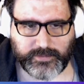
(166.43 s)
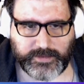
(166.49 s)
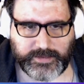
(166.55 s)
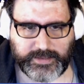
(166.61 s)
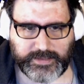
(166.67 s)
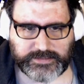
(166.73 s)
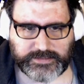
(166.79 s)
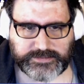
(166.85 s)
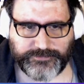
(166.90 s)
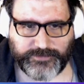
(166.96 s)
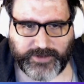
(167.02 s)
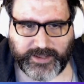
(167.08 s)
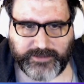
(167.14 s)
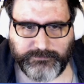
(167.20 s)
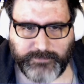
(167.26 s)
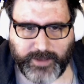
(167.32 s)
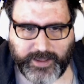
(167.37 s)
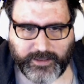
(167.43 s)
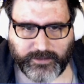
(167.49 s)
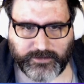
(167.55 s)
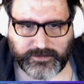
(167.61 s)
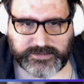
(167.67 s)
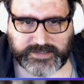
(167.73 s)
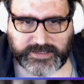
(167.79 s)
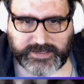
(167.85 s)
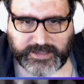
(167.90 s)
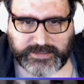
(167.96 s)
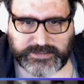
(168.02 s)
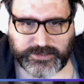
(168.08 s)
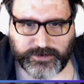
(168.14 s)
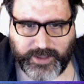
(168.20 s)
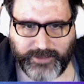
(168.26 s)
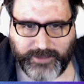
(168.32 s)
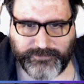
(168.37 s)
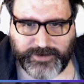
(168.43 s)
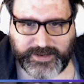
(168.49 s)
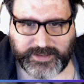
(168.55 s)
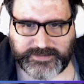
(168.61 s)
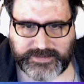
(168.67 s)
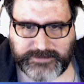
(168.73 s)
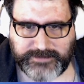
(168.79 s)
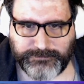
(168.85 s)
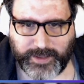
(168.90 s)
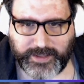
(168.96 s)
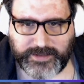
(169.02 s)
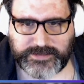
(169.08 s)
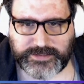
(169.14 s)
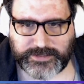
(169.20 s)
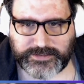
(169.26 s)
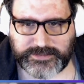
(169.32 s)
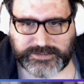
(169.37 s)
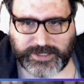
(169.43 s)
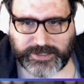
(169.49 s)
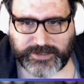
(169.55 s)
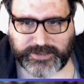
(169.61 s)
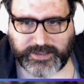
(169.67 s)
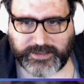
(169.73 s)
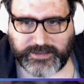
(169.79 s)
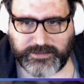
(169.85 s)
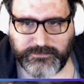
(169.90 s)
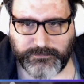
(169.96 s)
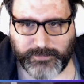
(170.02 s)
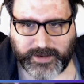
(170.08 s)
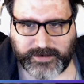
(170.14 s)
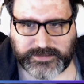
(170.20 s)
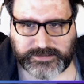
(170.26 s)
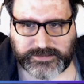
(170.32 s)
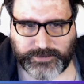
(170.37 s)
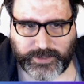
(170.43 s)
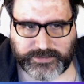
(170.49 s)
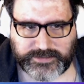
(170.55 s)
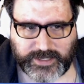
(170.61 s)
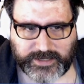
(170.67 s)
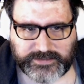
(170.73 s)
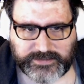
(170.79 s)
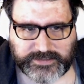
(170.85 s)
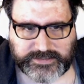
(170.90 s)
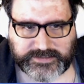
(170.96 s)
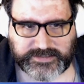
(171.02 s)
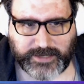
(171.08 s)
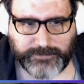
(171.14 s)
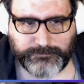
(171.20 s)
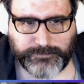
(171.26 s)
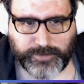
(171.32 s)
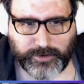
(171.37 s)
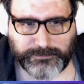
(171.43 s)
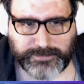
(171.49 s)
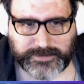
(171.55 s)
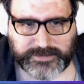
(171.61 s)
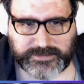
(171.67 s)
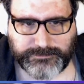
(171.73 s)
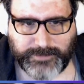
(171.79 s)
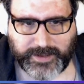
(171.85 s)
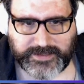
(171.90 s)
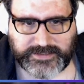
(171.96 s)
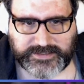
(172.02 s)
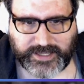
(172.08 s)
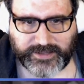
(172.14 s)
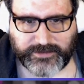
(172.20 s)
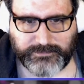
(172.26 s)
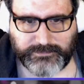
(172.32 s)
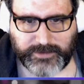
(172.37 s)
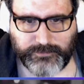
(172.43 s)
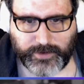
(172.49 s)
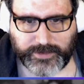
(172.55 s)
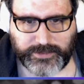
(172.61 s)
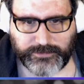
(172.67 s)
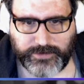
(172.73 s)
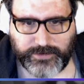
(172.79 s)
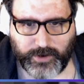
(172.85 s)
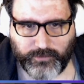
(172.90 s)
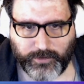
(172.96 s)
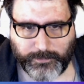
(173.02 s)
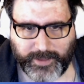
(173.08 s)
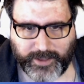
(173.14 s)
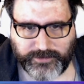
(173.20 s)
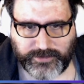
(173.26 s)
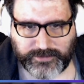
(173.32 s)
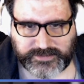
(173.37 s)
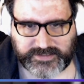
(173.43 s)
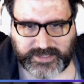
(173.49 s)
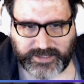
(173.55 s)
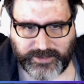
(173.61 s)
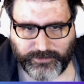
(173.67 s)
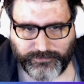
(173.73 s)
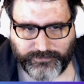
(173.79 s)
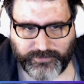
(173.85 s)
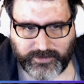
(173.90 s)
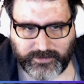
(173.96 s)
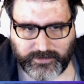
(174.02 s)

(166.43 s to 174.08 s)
It's 5 miles, and as you're evidently bent on talking, you might as well talk to some purpose by telling me what you know about yourself.